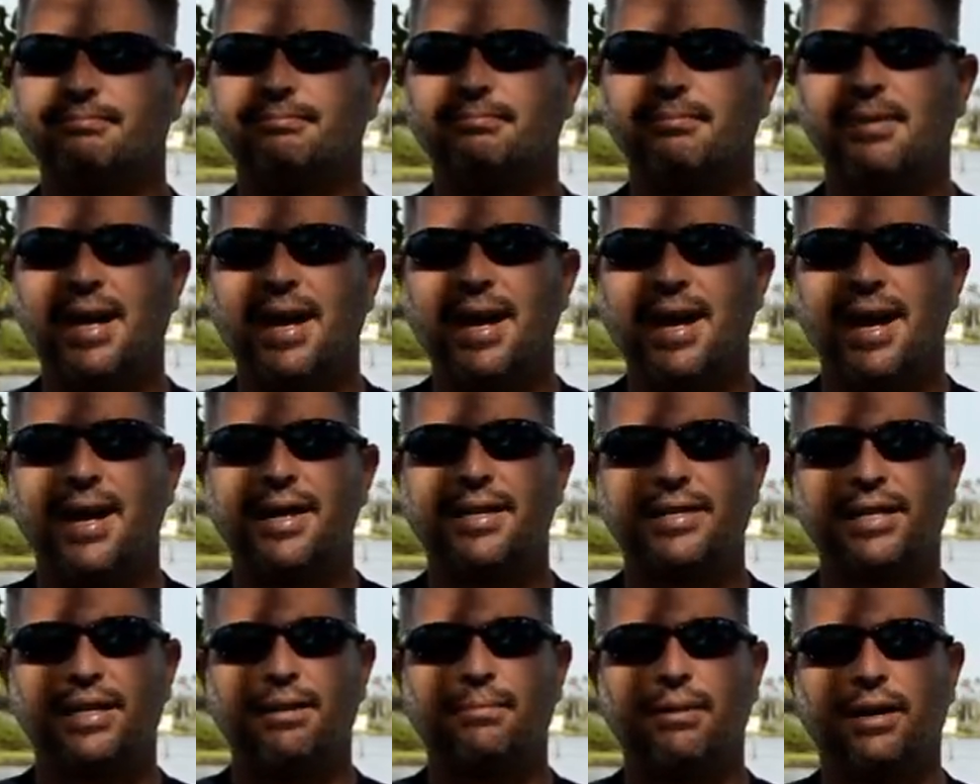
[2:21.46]
My
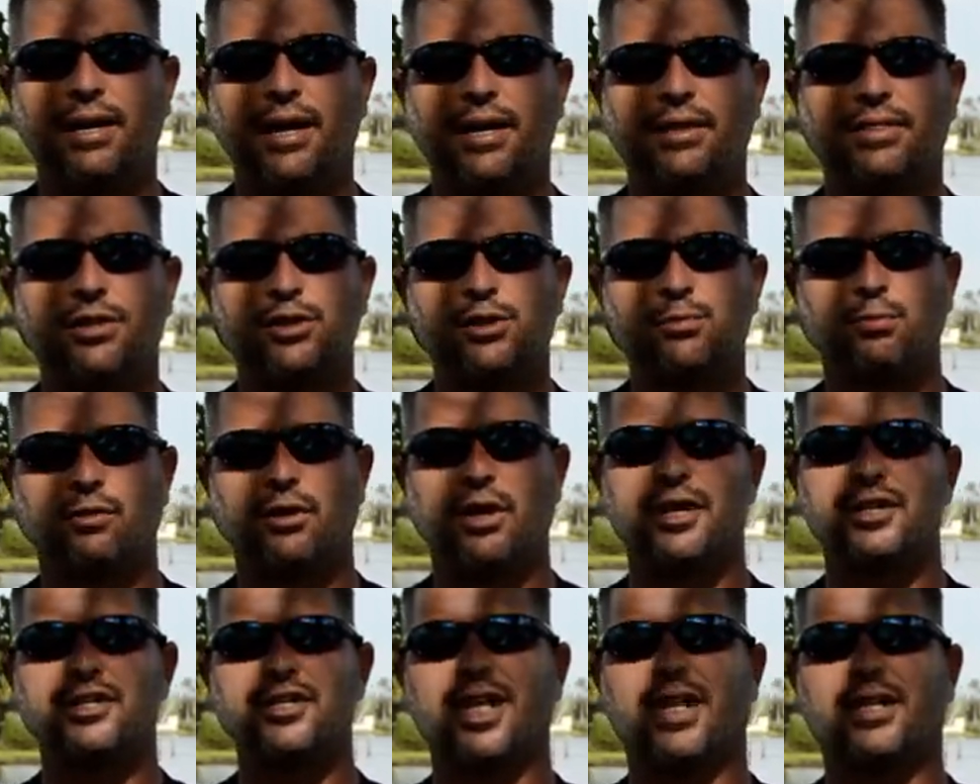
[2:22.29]
idea behind this
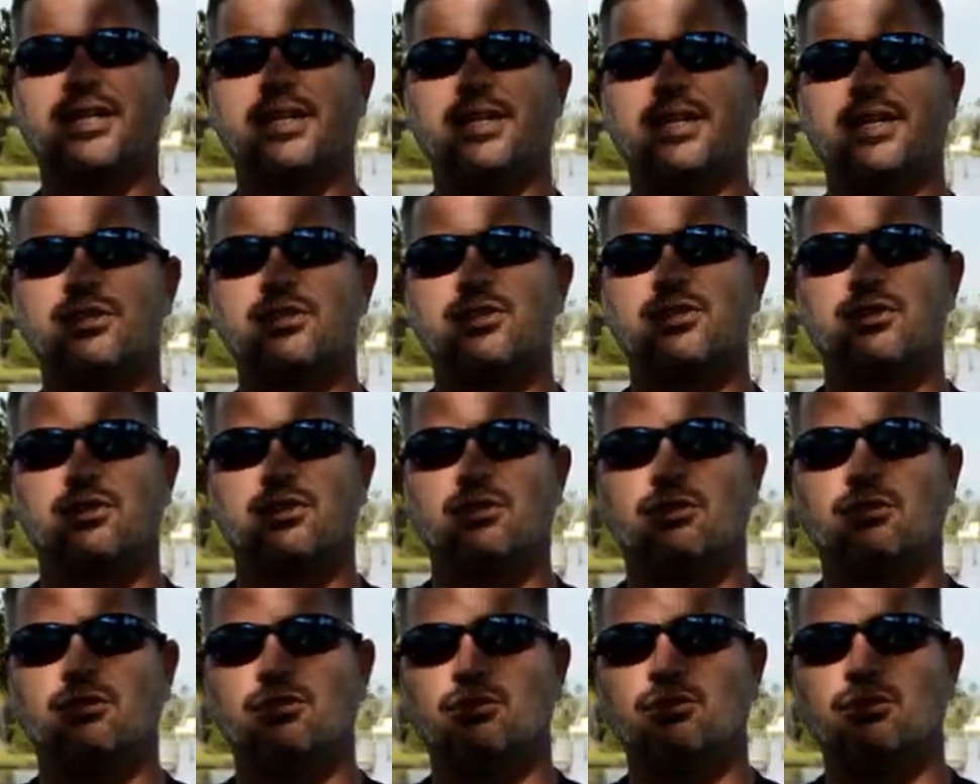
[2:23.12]
project is
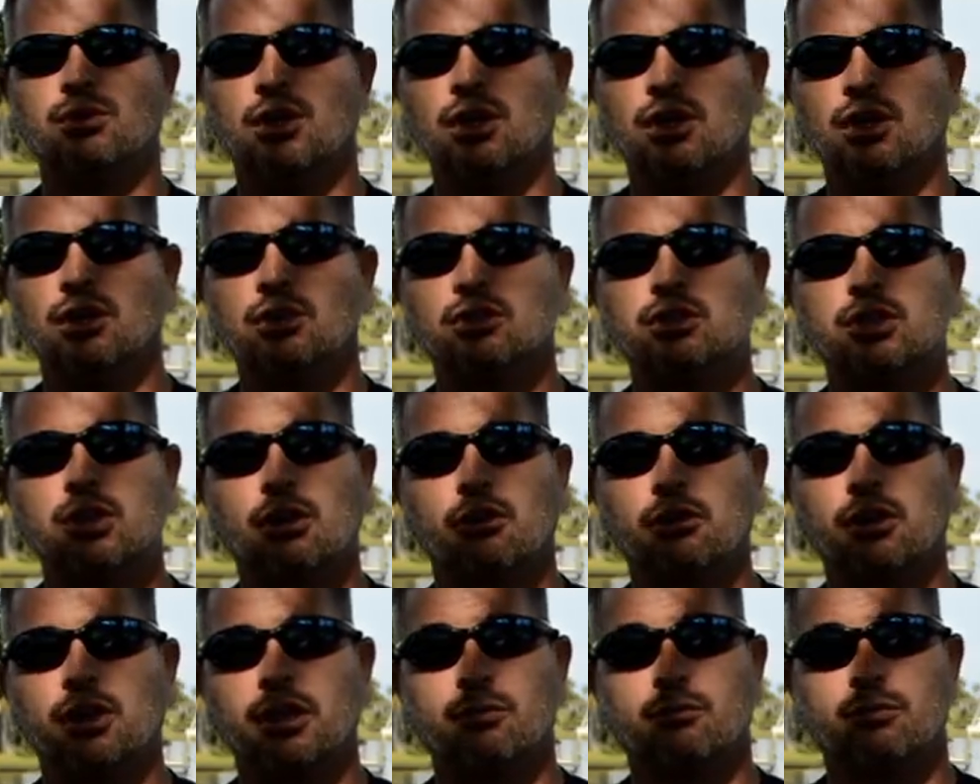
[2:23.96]
to
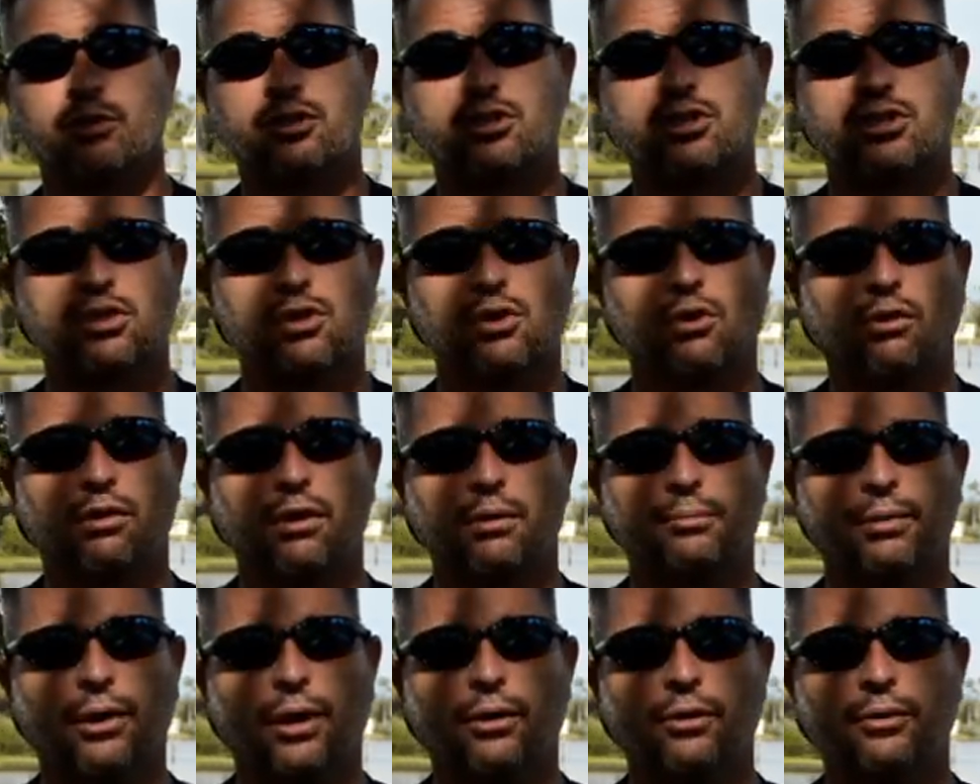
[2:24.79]
totally restore a
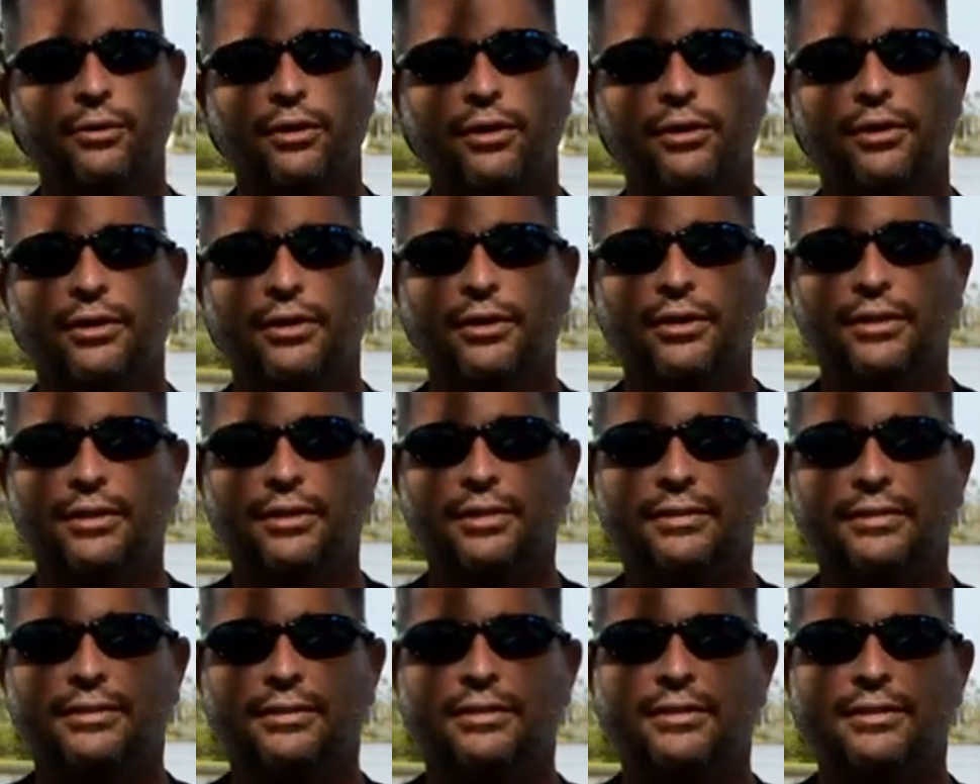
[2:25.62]
boat,
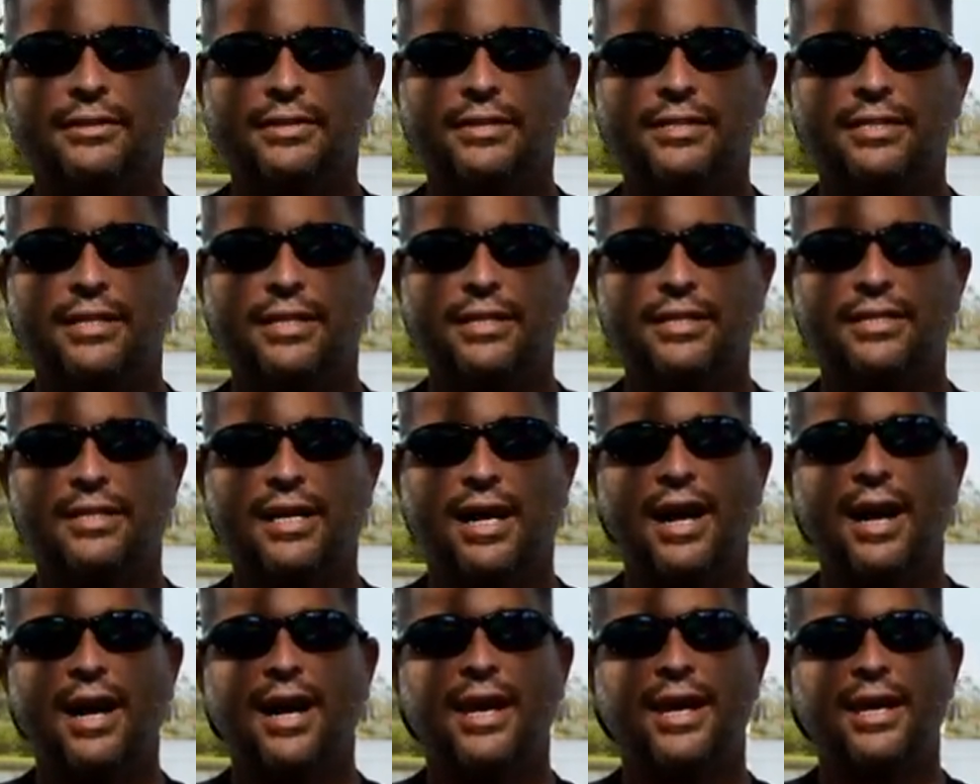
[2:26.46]

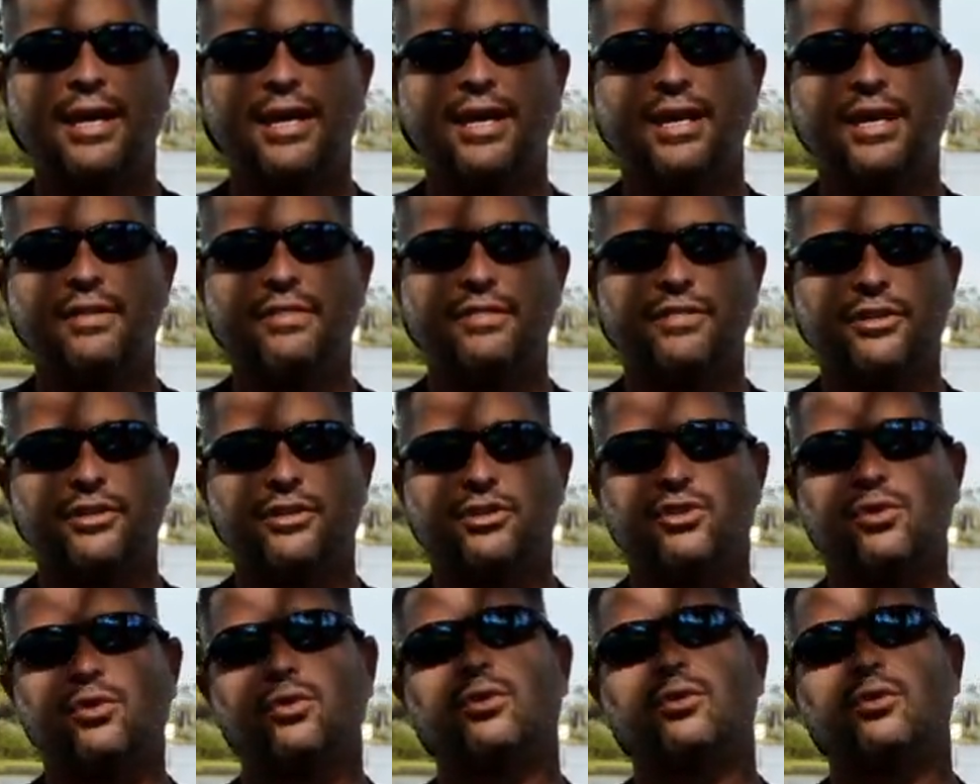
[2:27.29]
design in the
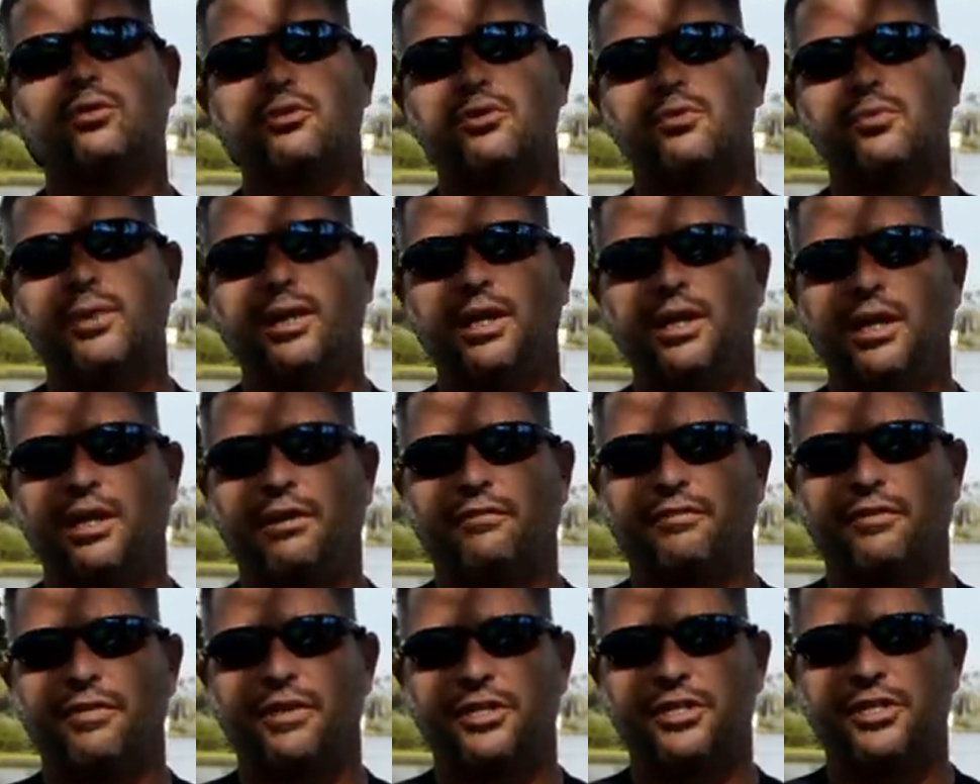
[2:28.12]
tools we need
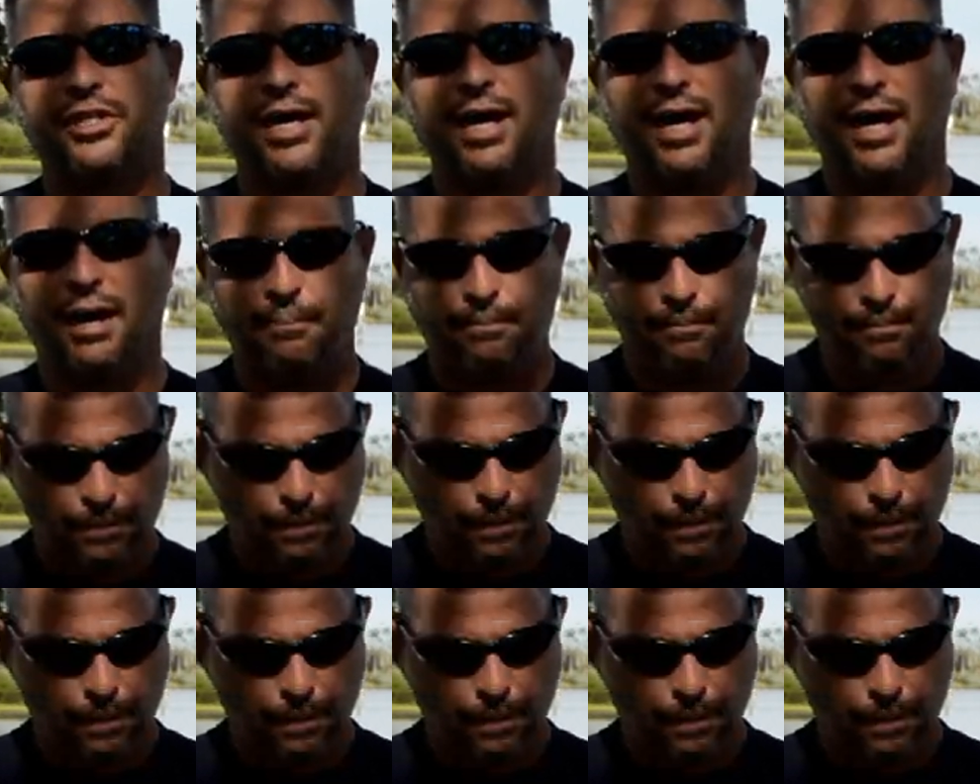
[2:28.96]
for the job.